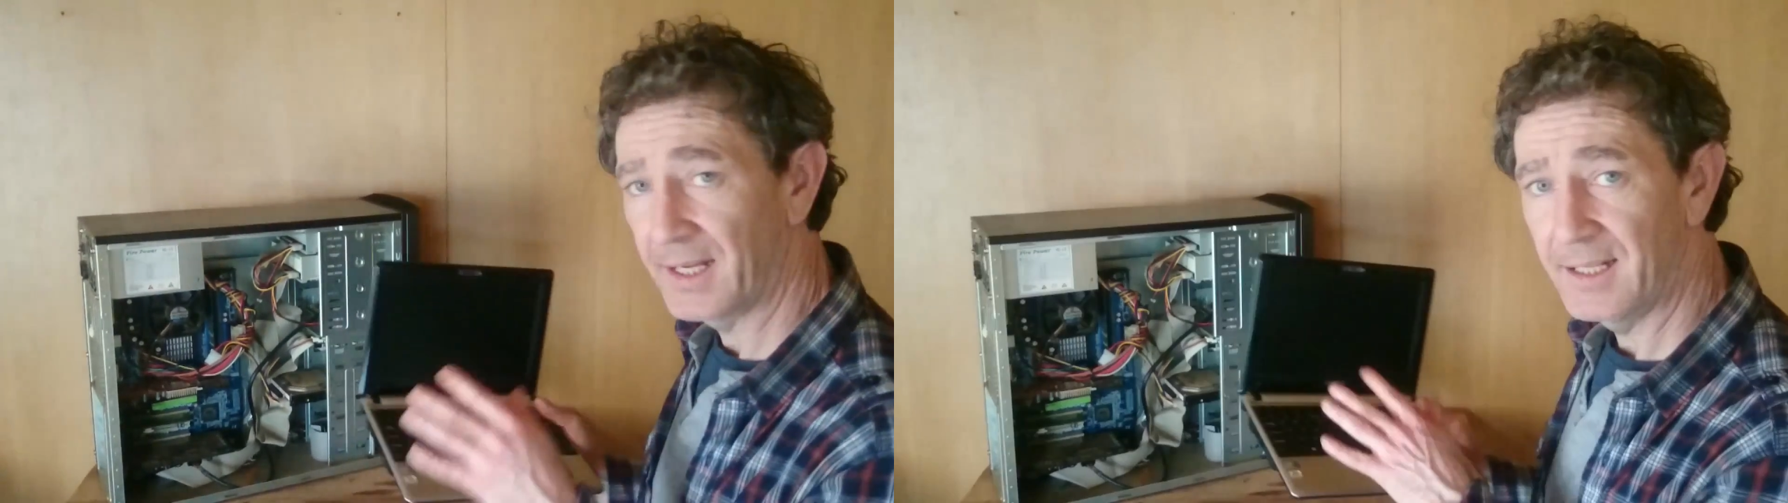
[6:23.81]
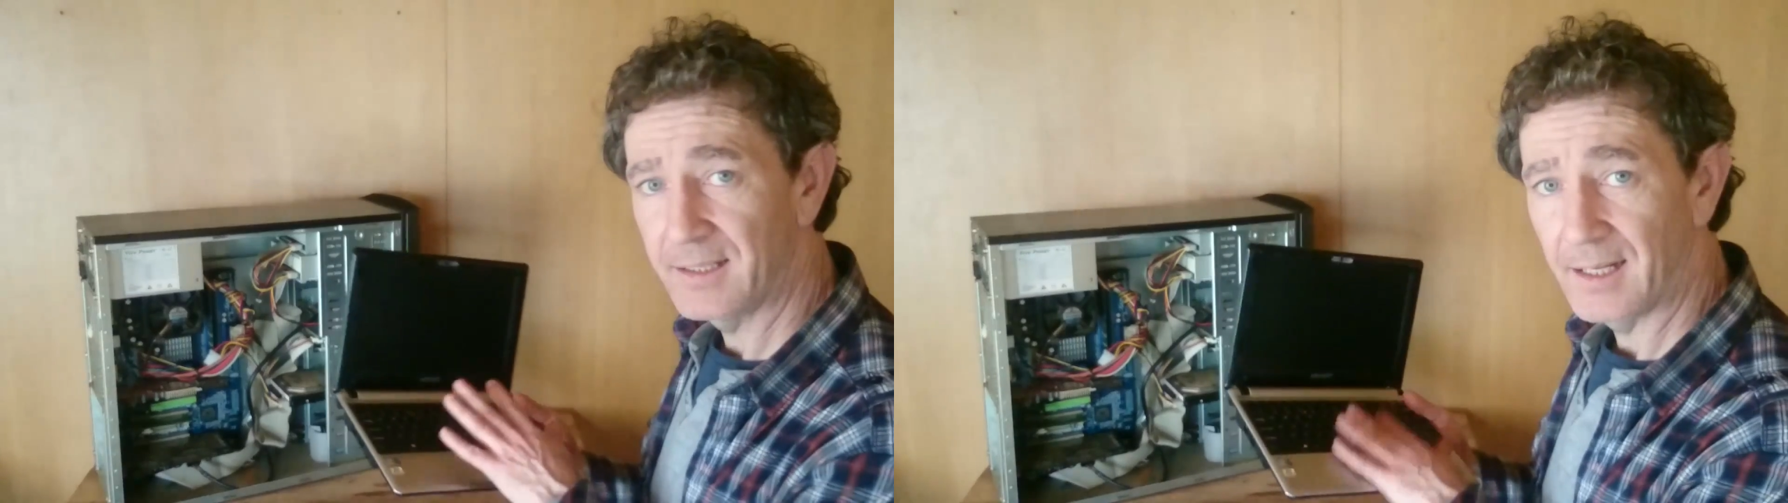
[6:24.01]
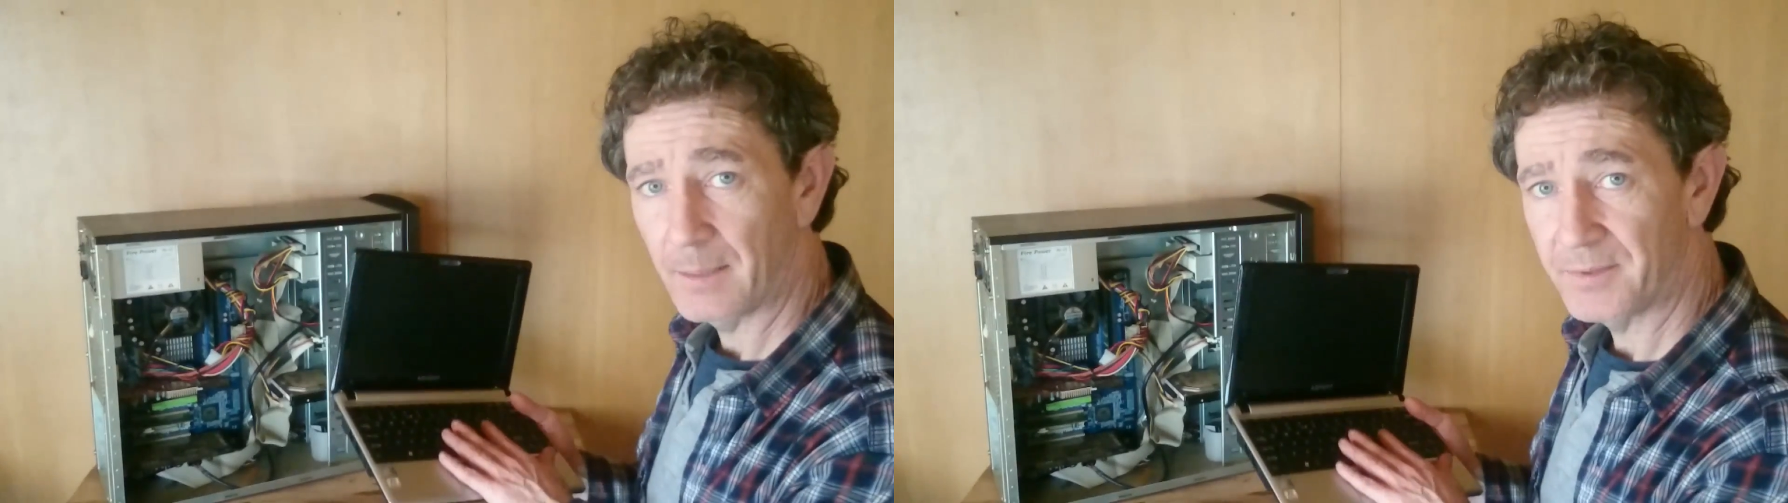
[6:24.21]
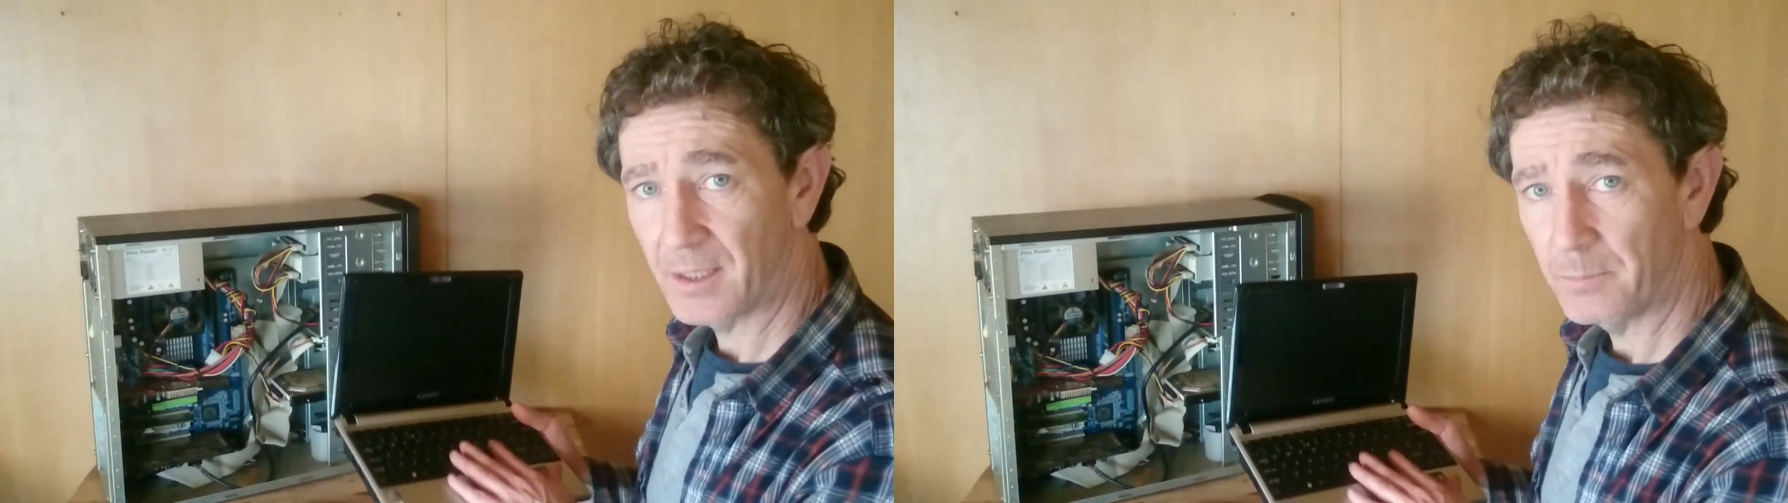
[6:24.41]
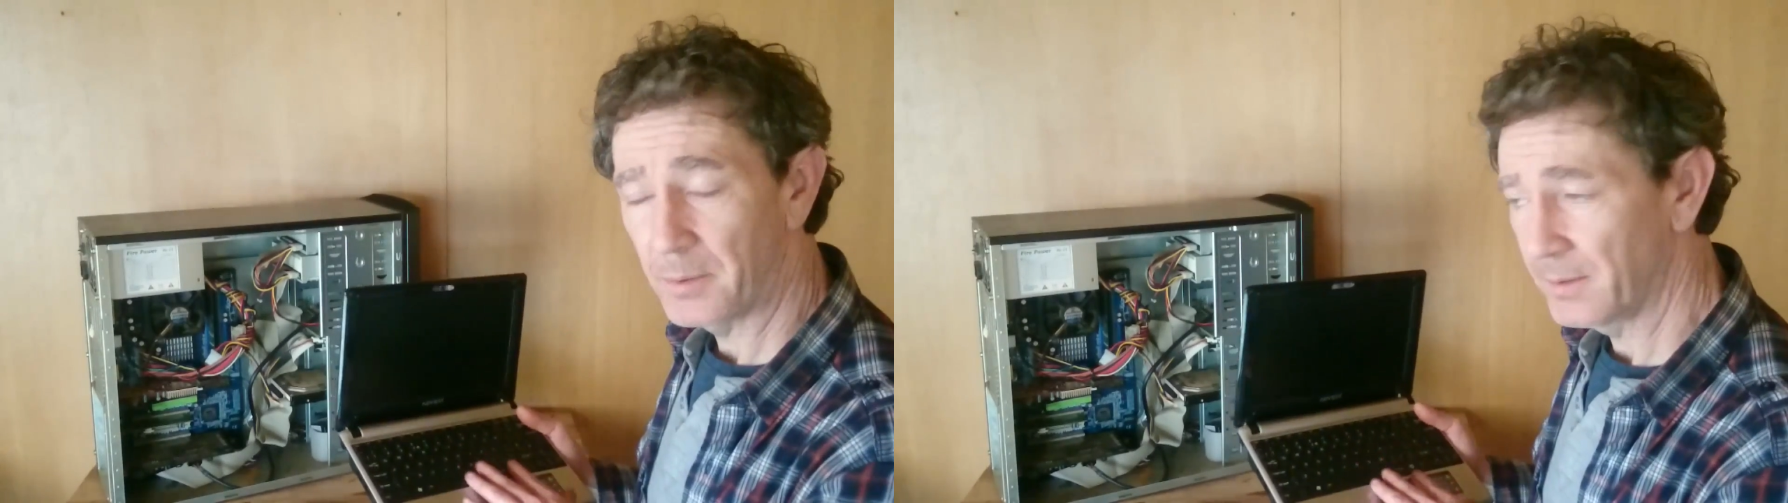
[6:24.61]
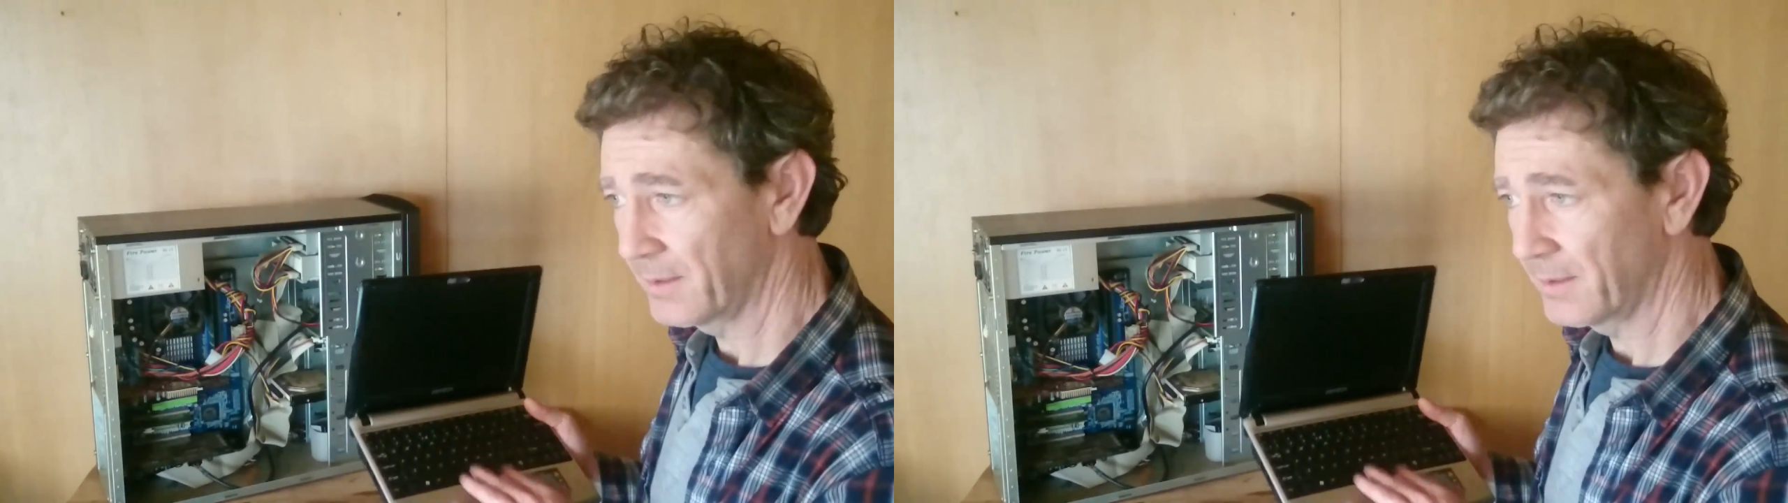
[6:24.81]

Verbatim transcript: in the laptop